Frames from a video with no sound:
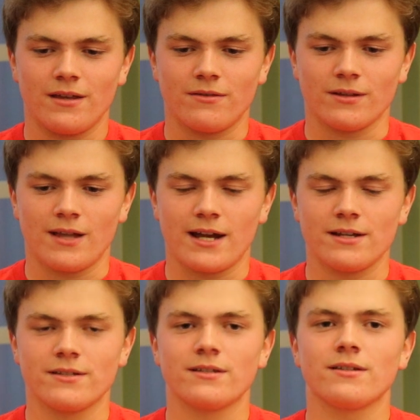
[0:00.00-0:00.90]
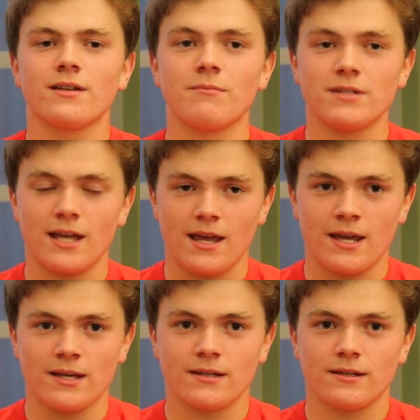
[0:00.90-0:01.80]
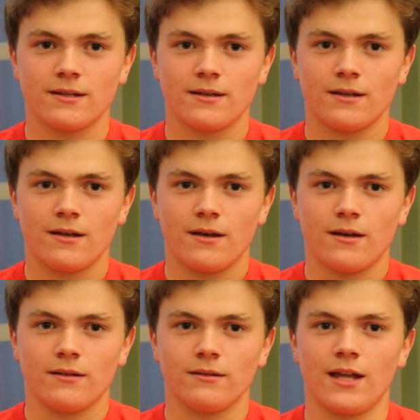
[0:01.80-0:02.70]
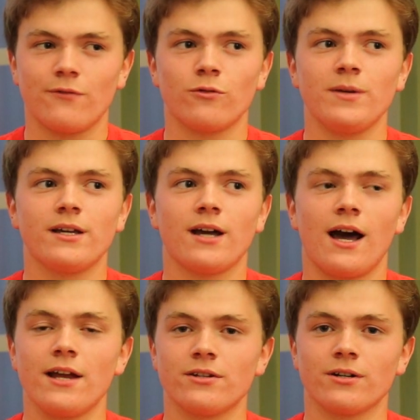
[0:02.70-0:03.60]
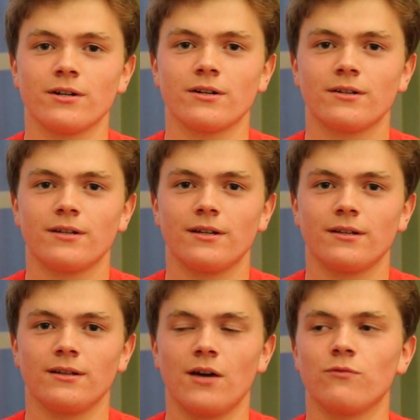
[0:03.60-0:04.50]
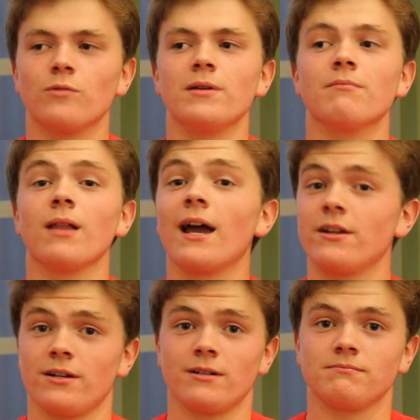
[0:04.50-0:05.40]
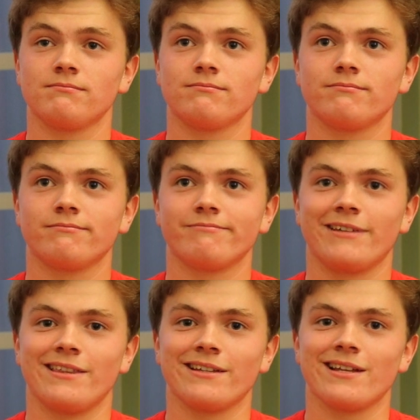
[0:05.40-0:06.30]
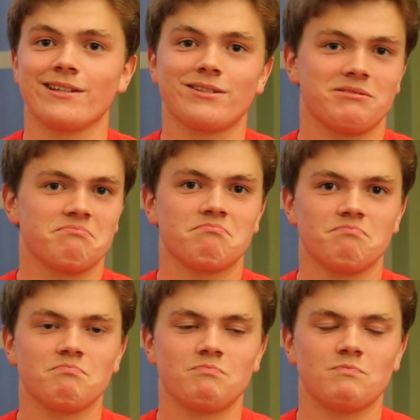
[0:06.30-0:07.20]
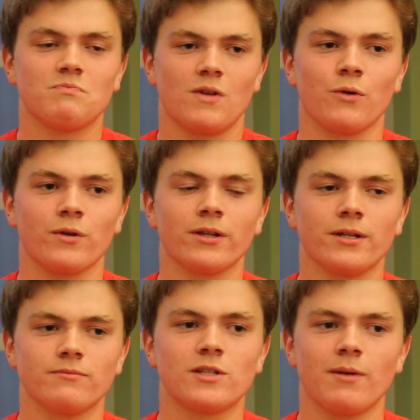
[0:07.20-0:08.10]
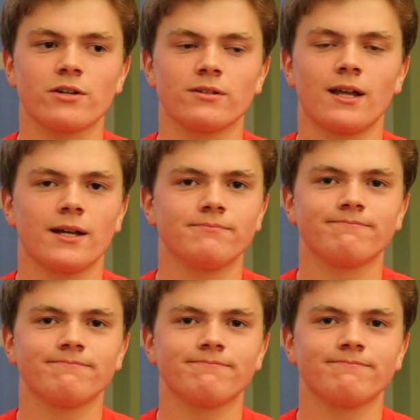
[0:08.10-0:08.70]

the line is someday life will be kinder, love will be blinder. I think that's a really special line.